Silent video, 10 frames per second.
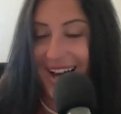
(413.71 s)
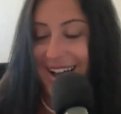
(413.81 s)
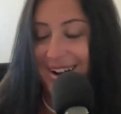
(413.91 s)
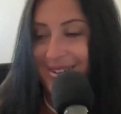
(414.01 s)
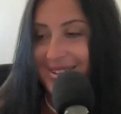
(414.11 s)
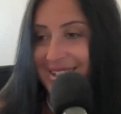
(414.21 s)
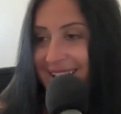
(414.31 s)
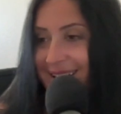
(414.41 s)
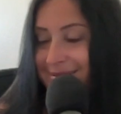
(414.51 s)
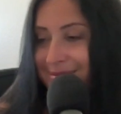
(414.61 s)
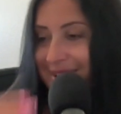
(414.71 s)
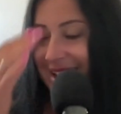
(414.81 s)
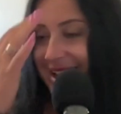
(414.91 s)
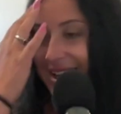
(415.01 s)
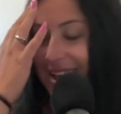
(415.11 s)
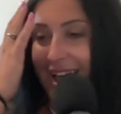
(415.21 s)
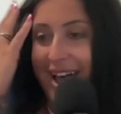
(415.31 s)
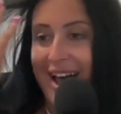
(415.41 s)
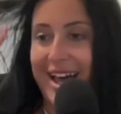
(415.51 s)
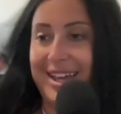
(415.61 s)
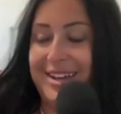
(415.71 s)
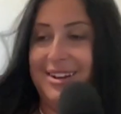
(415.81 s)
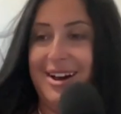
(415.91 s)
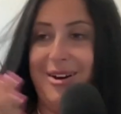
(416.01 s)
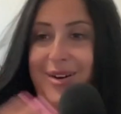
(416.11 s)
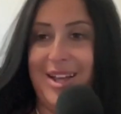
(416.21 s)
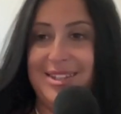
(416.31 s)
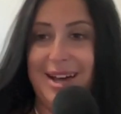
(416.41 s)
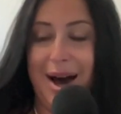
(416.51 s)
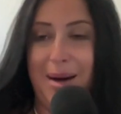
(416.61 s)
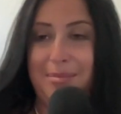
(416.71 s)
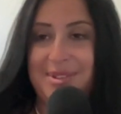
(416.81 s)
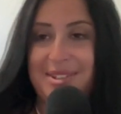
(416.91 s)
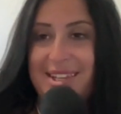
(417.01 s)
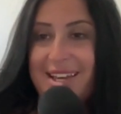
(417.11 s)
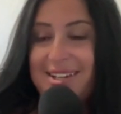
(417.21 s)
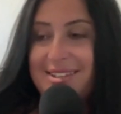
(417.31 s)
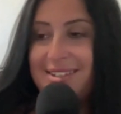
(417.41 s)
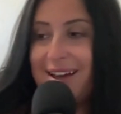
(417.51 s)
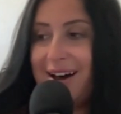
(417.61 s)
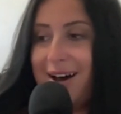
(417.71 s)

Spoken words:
I don't see him being, a top six